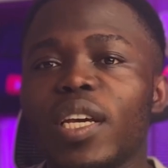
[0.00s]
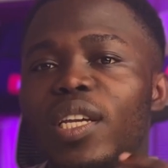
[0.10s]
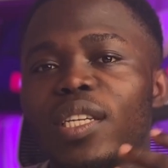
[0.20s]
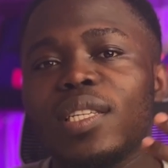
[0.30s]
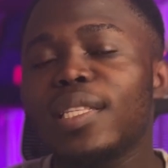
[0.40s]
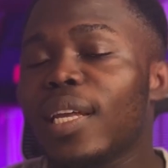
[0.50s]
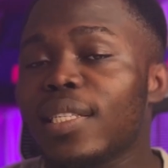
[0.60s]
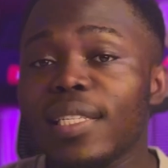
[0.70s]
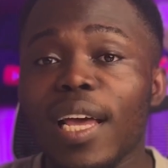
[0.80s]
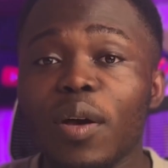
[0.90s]
you are just
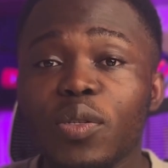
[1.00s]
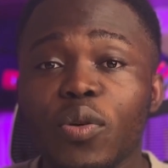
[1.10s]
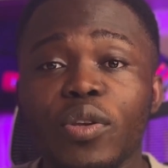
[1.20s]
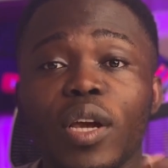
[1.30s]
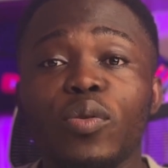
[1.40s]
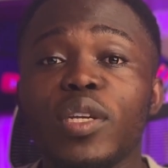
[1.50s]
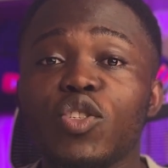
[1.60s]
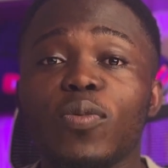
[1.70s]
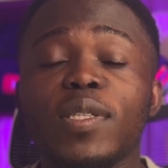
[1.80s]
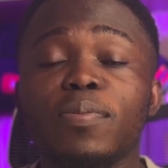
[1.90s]
starting out or you are looking
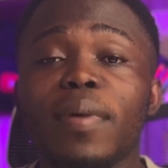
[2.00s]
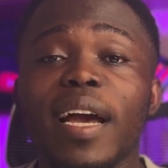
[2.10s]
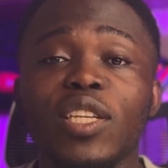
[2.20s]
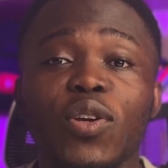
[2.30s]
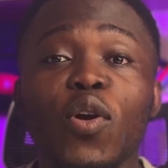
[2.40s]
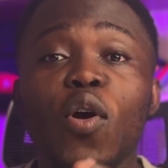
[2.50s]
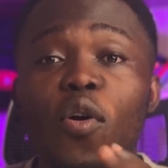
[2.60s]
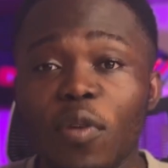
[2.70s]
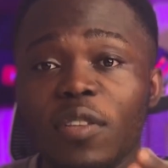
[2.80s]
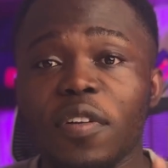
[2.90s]
to optimize your
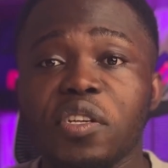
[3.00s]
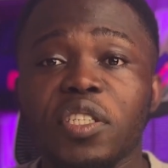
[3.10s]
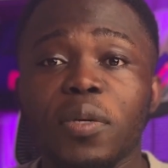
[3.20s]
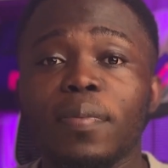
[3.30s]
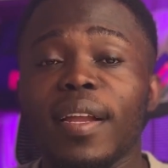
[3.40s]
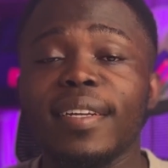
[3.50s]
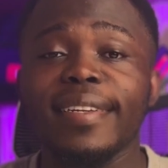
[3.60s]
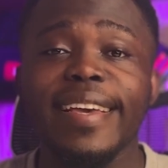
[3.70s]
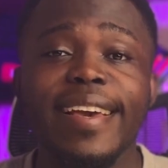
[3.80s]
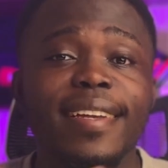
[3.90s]
current financial plan,
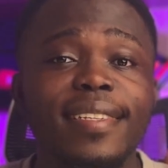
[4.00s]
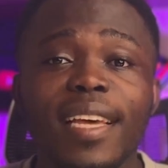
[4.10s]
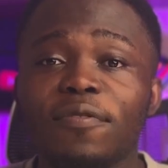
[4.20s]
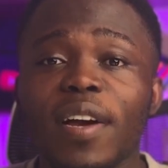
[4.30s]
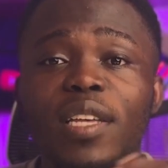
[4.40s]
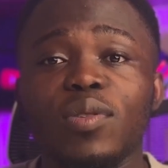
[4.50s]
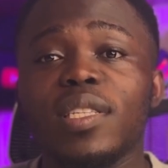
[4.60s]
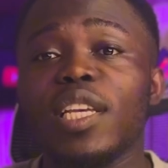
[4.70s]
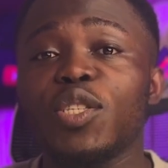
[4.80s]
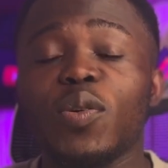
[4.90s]
this advice will
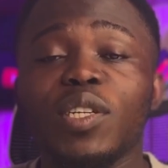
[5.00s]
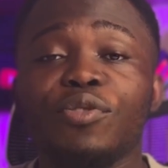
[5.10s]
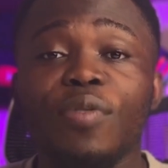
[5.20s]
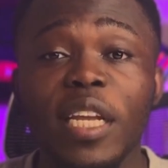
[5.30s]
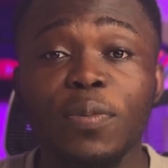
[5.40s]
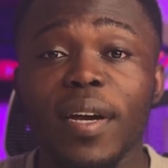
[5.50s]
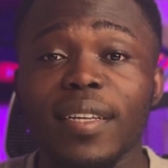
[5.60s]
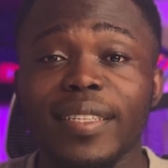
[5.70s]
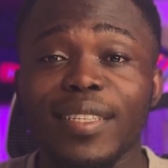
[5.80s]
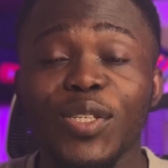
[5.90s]
set you on the right path.
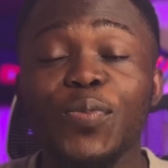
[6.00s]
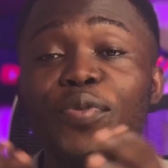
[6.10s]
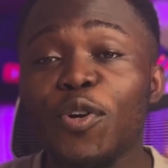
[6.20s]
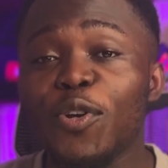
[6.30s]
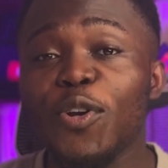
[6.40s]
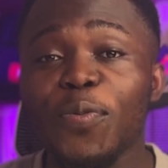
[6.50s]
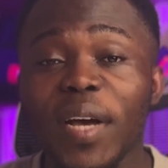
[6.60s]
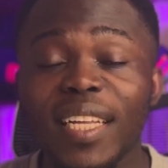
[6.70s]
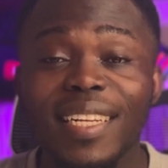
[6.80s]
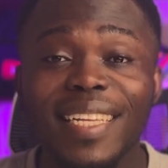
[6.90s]
So buckle up
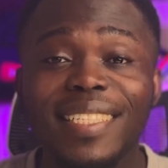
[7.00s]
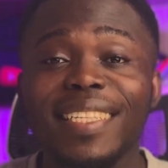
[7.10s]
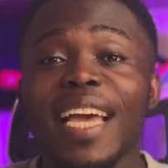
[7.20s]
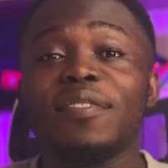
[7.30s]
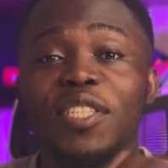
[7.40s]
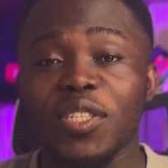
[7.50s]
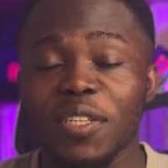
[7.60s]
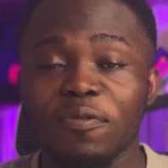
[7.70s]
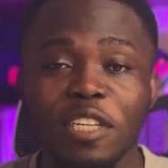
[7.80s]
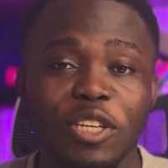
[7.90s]
and let's dive into
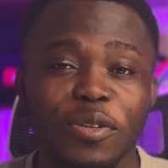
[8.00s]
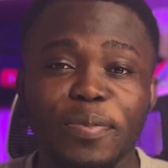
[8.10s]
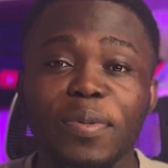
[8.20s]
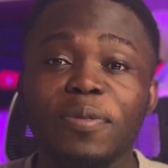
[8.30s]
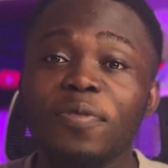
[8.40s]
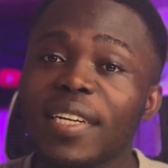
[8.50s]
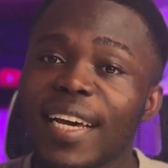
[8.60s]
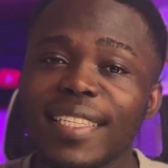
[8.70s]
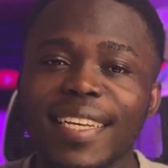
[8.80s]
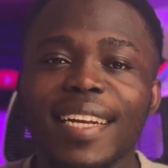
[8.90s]
the video. But before
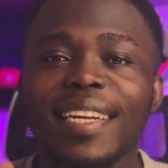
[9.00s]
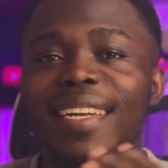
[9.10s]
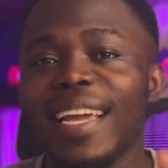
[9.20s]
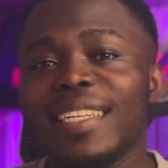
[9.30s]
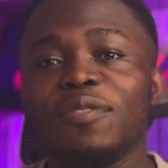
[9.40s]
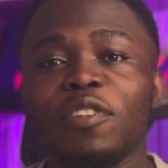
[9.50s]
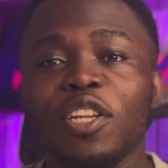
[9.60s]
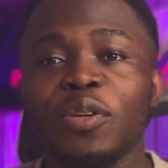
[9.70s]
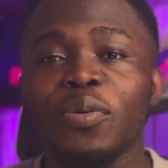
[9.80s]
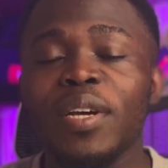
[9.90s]
that, kindly like this
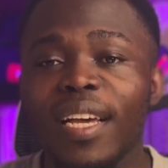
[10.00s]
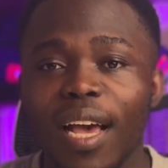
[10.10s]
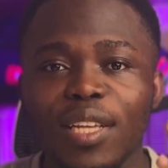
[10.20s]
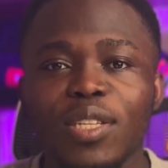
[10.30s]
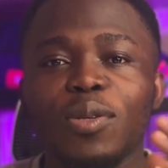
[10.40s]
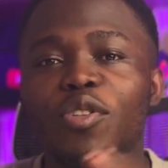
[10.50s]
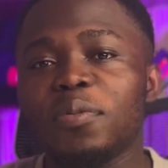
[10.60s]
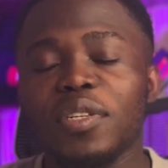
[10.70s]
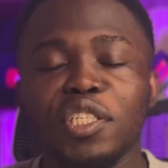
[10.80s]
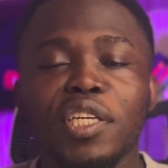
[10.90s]
video and subscribe
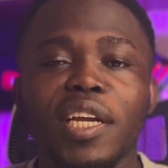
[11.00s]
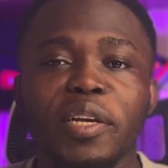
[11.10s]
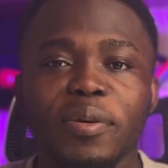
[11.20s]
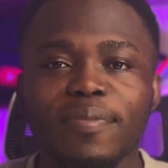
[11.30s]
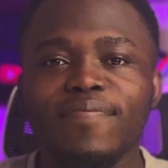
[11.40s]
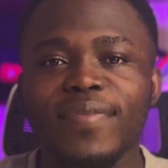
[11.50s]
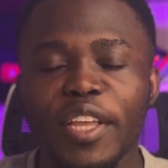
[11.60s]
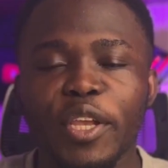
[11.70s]
to the channel. Thank